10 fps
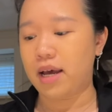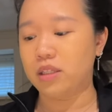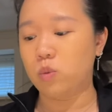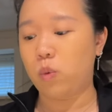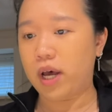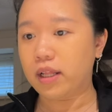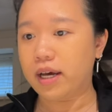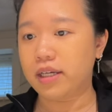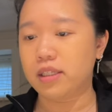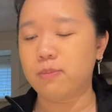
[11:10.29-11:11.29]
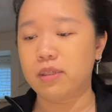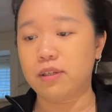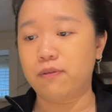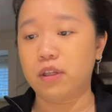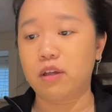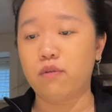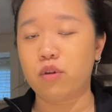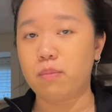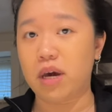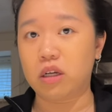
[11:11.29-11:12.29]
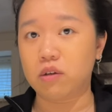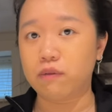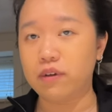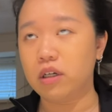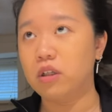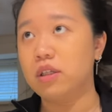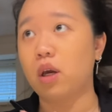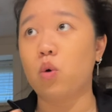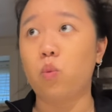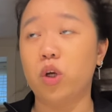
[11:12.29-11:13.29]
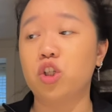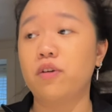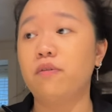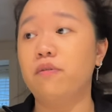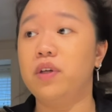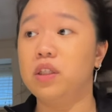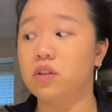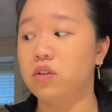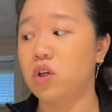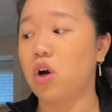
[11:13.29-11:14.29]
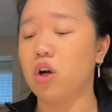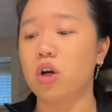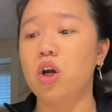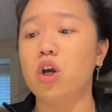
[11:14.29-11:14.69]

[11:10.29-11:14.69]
as well as specifically for the medical field, like which fields are